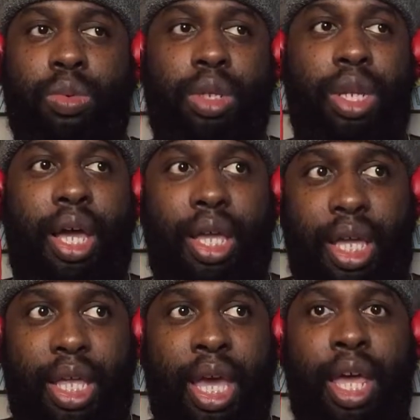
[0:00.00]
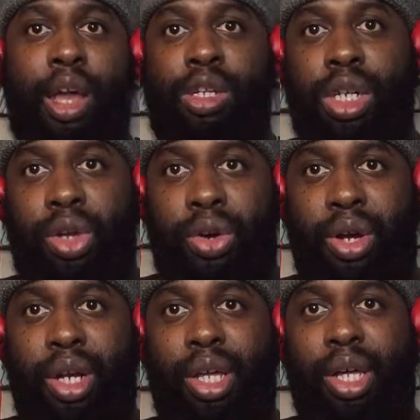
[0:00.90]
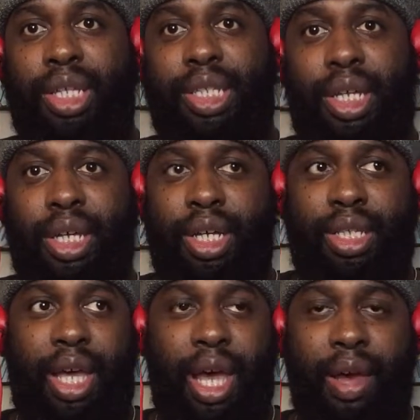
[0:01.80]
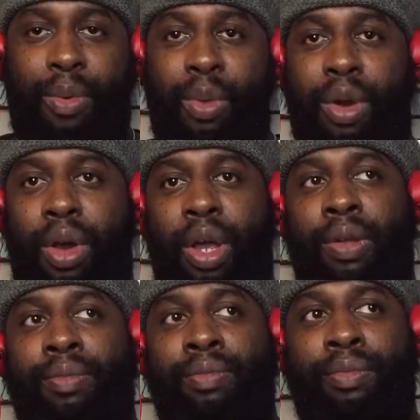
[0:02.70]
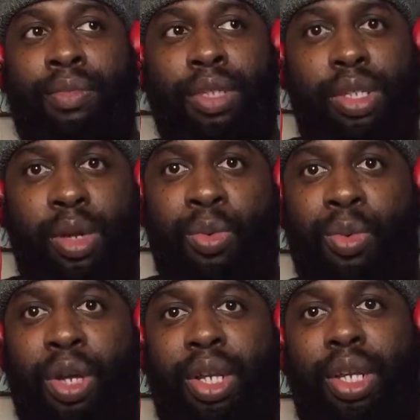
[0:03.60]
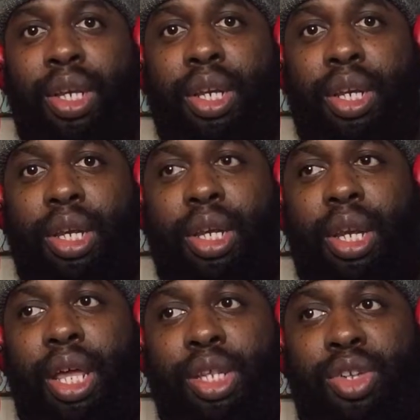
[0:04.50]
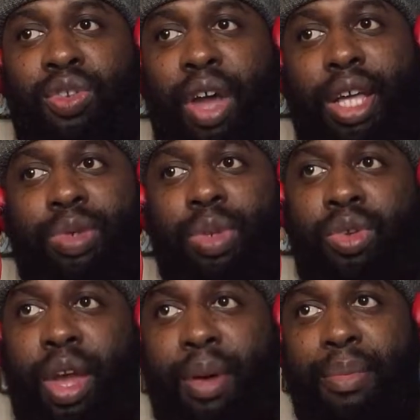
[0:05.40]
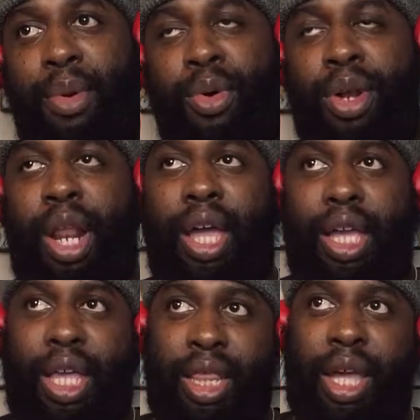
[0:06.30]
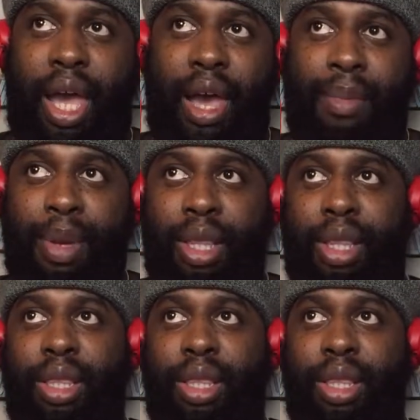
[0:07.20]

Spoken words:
where like it was literally a time where someone interacts with Grant Moore, like in the comic,